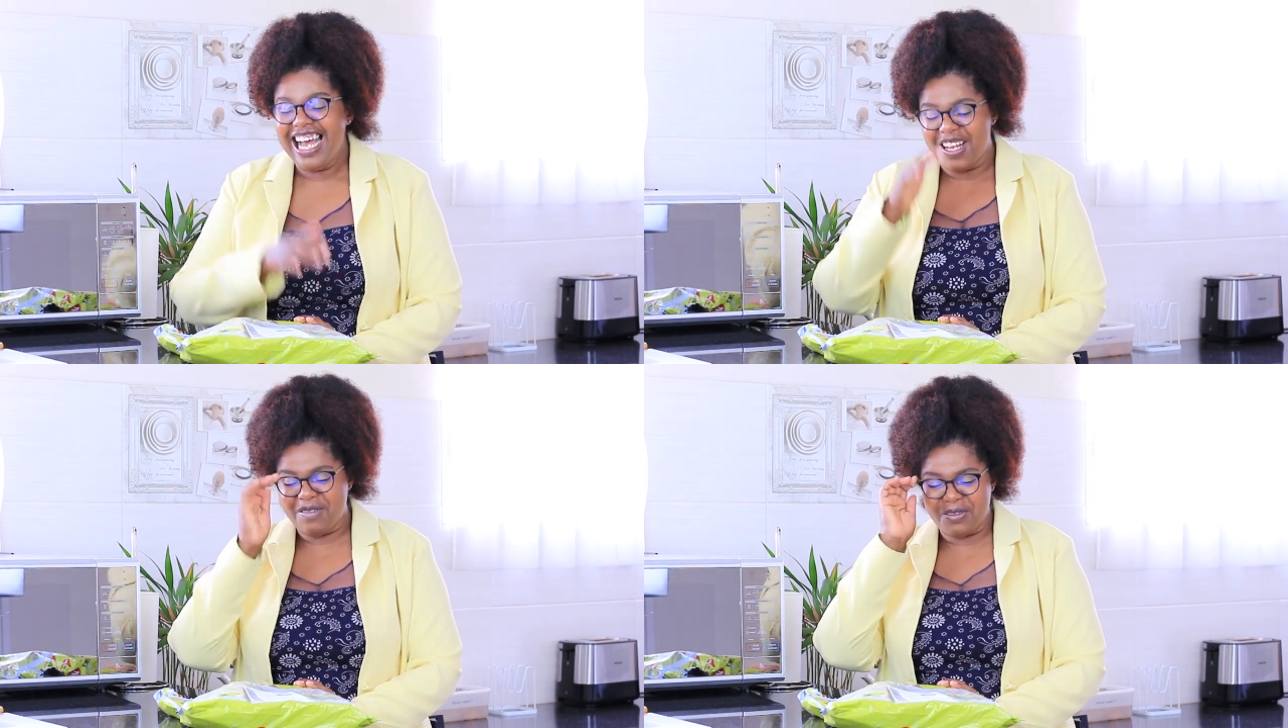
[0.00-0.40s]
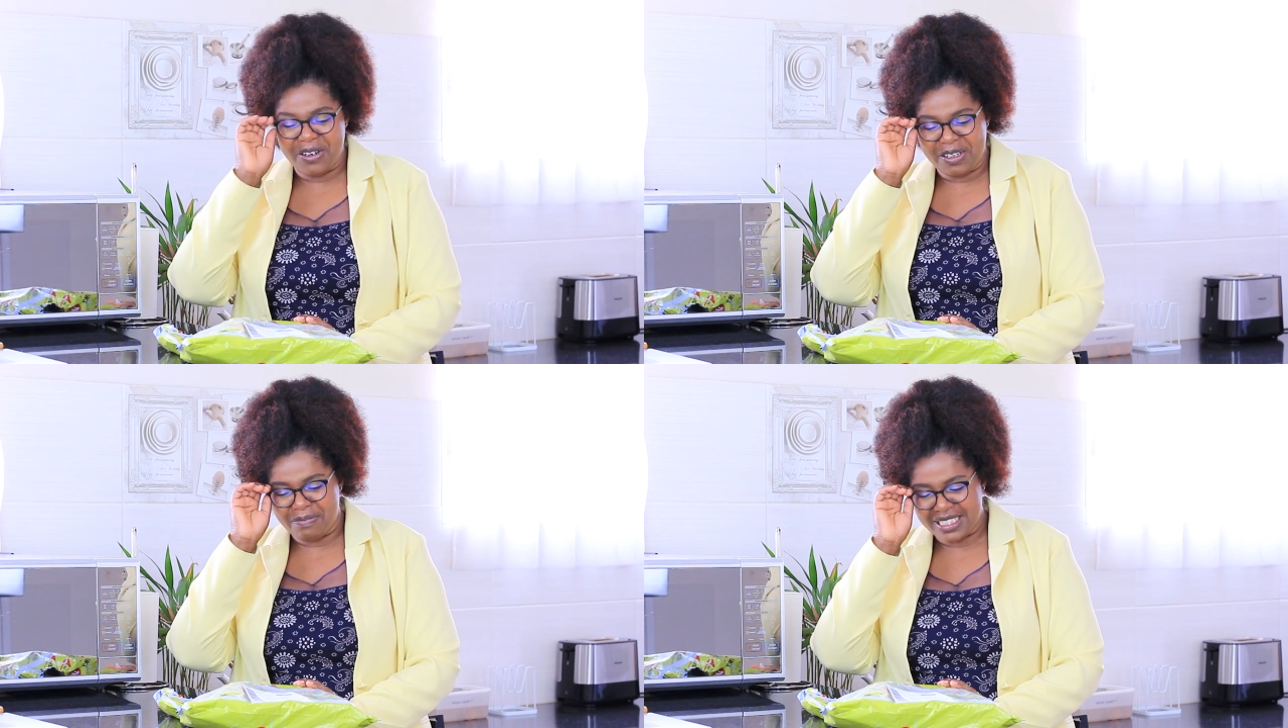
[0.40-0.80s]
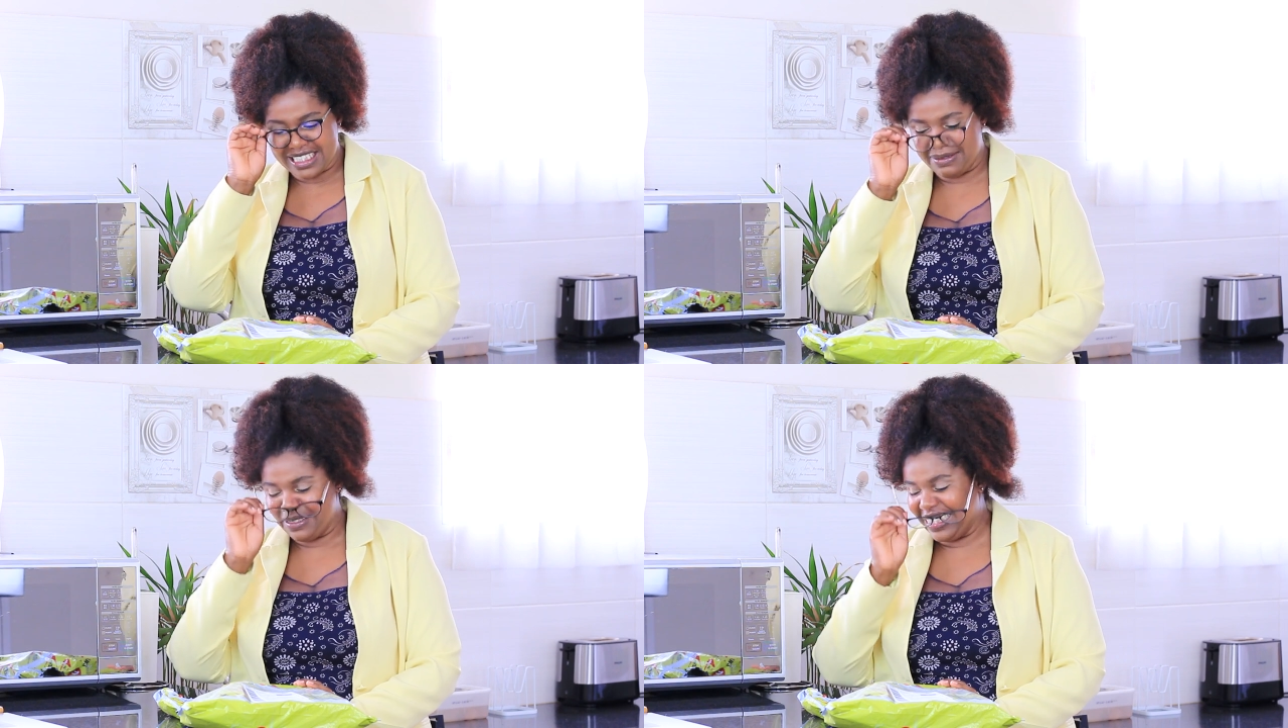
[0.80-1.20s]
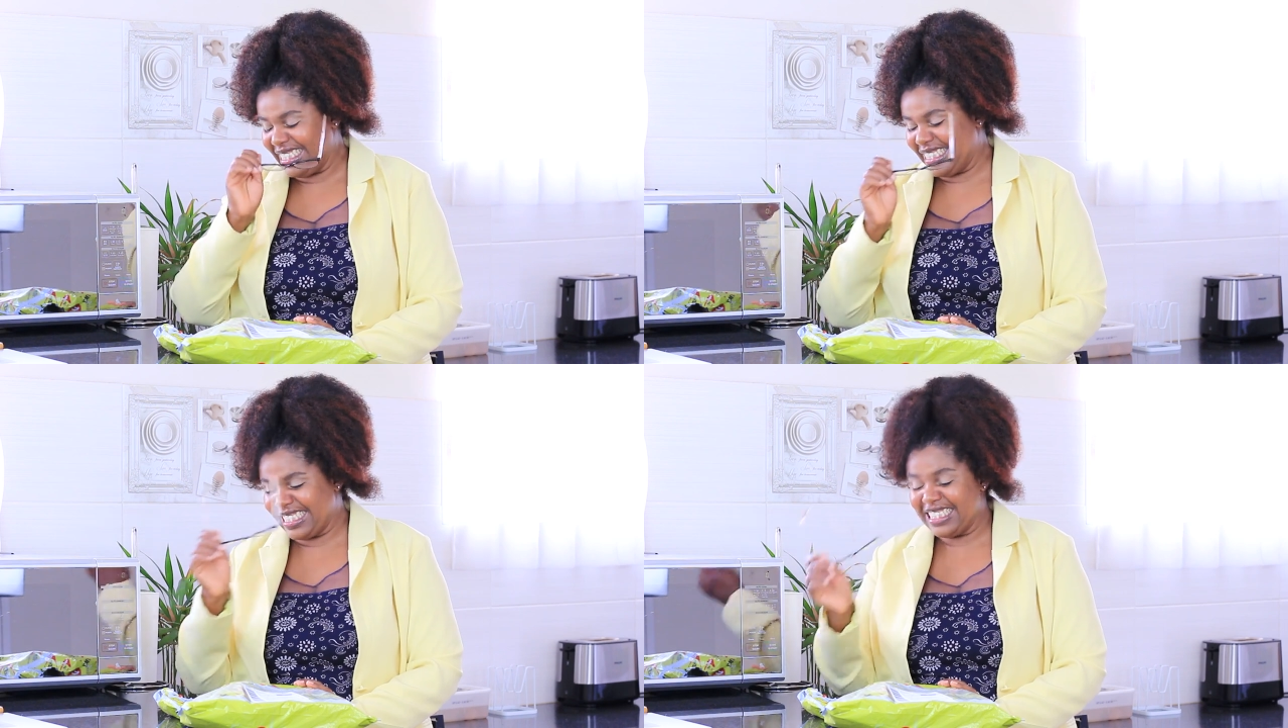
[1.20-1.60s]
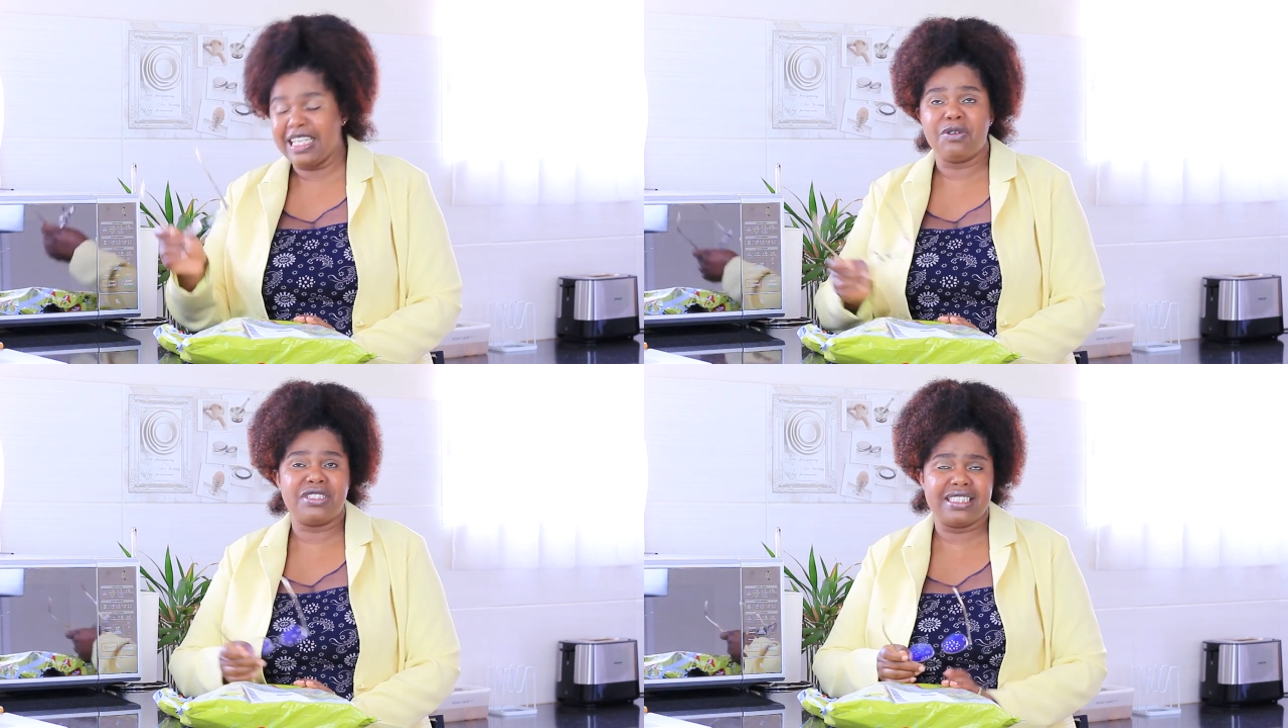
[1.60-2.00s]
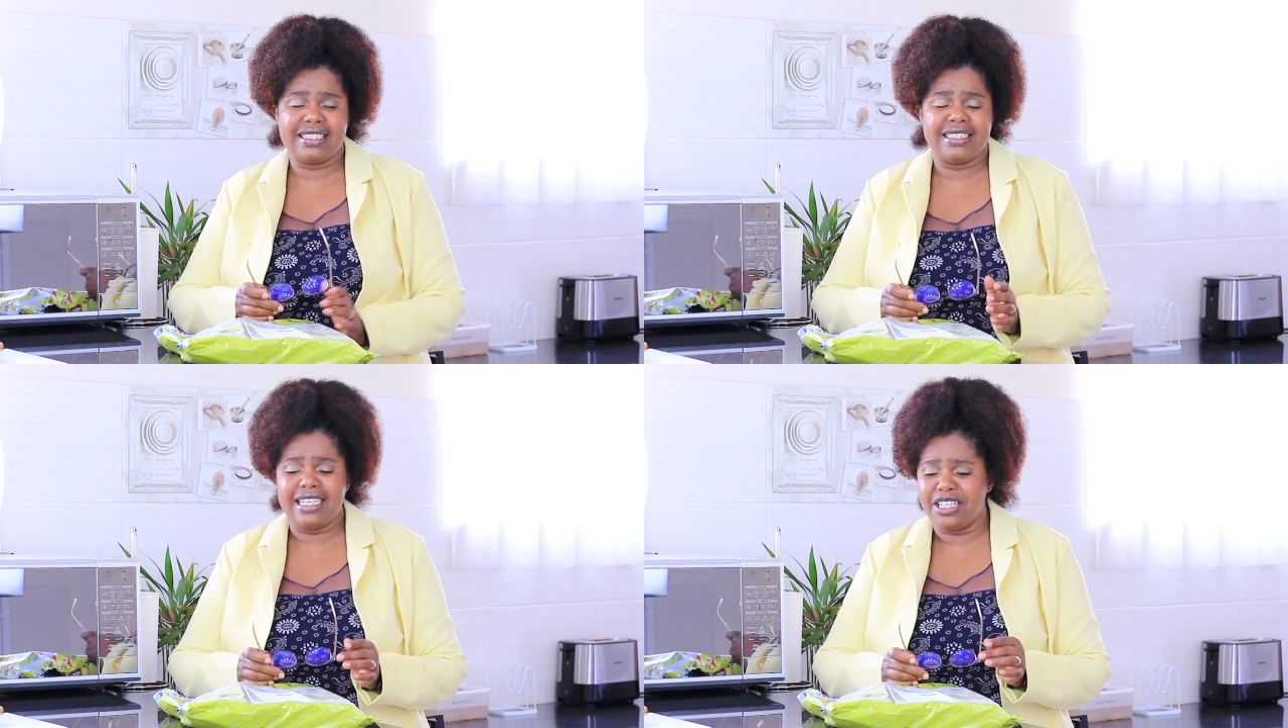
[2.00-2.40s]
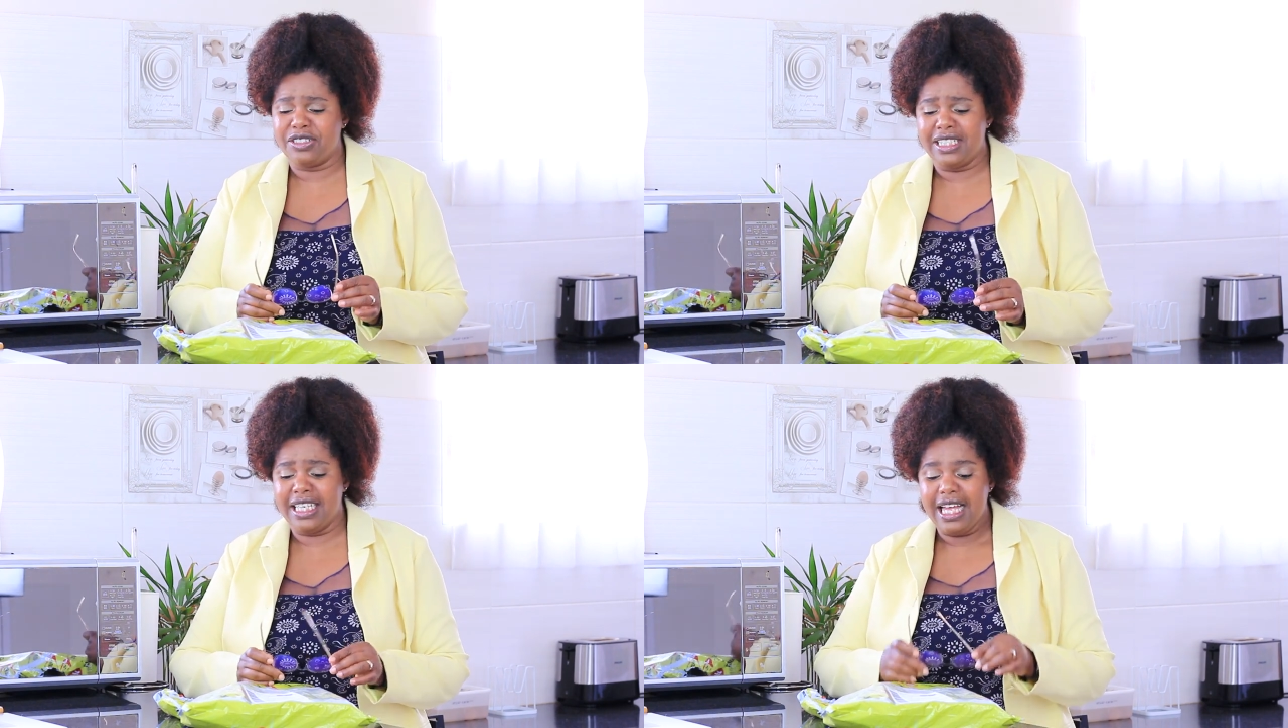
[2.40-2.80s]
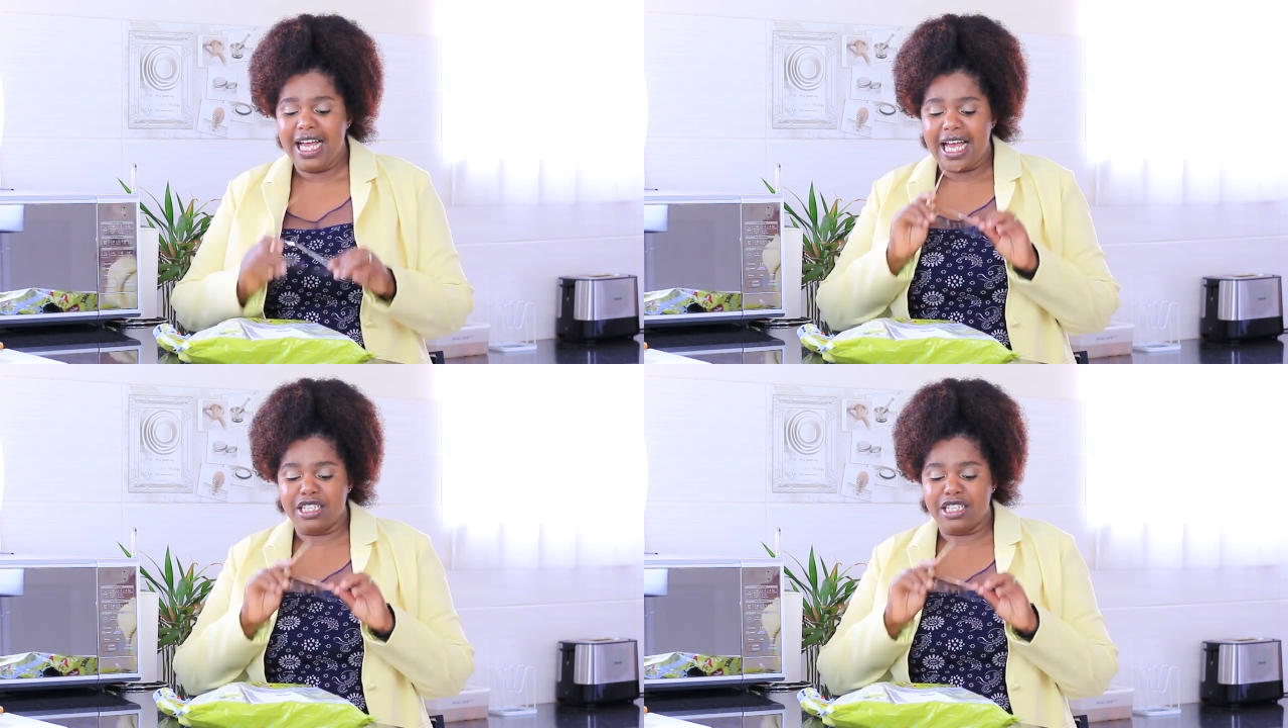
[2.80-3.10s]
I've been wearing prescription lenses since I was 16, actually.